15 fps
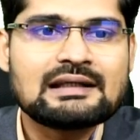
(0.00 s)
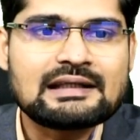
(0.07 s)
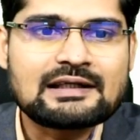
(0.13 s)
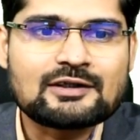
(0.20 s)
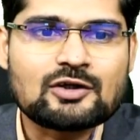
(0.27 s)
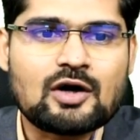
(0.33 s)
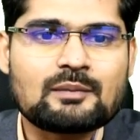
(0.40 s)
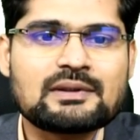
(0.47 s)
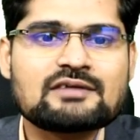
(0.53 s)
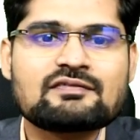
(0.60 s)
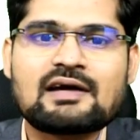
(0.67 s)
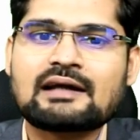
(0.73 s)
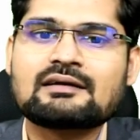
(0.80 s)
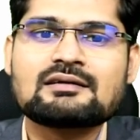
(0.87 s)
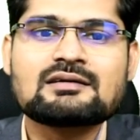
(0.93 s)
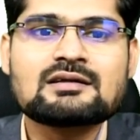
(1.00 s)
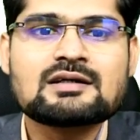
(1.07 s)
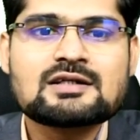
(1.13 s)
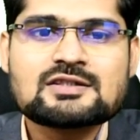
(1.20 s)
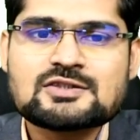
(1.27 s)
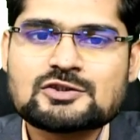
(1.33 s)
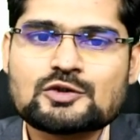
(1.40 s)
economic factor,
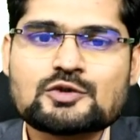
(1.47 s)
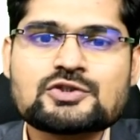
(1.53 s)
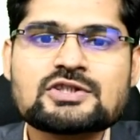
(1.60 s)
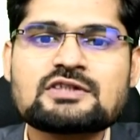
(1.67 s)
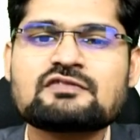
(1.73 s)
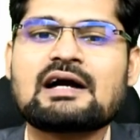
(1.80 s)
social